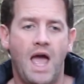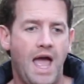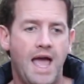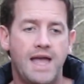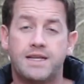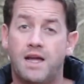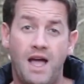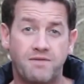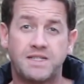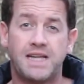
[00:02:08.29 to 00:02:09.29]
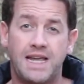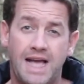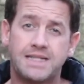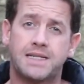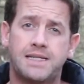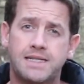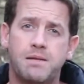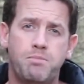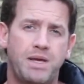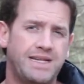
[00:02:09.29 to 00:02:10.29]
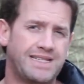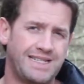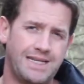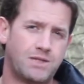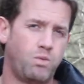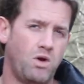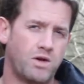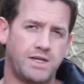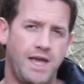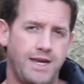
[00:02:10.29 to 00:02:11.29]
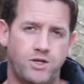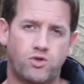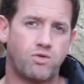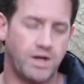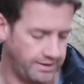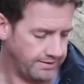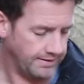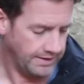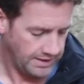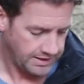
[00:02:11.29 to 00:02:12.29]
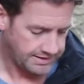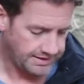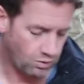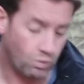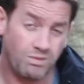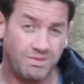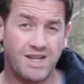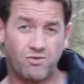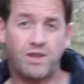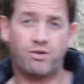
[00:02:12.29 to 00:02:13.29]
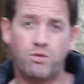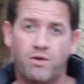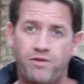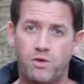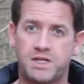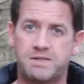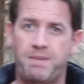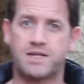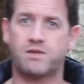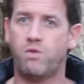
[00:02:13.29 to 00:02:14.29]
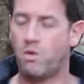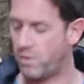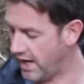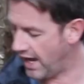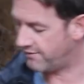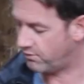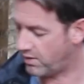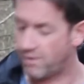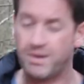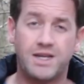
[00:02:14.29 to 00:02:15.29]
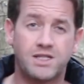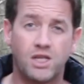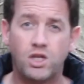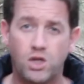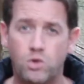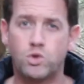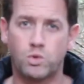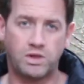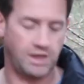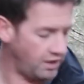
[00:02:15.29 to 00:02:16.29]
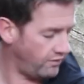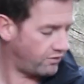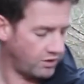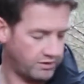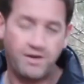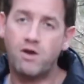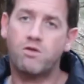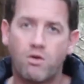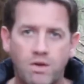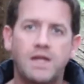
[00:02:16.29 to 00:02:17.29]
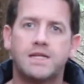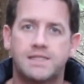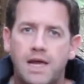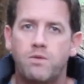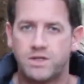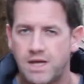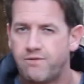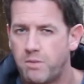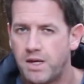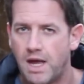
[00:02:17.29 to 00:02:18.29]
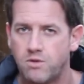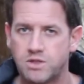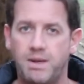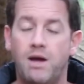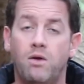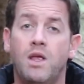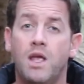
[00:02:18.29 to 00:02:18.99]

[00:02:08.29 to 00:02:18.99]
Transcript: And I have to say, as a system piece, this works a treat. So let's run through a few of the specs of what we have. Well, I mean, it's the usual thing. You've got the Velcro real estate, which everybody knows about.